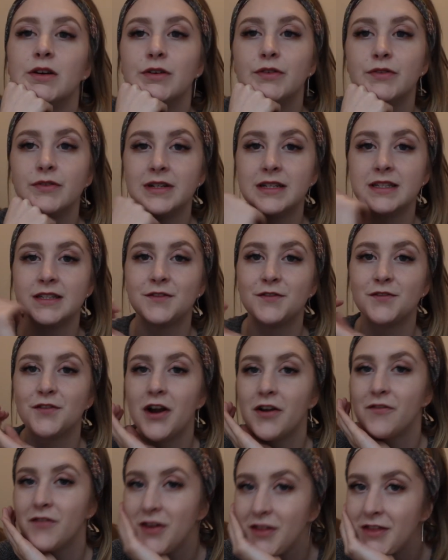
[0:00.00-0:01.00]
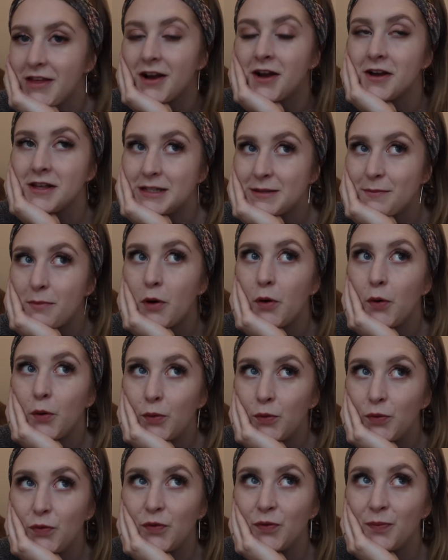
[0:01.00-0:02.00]
There are reasons for everything, I
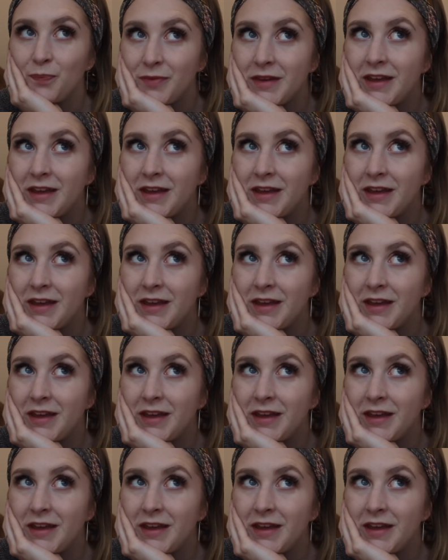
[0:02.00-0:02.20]
suppose.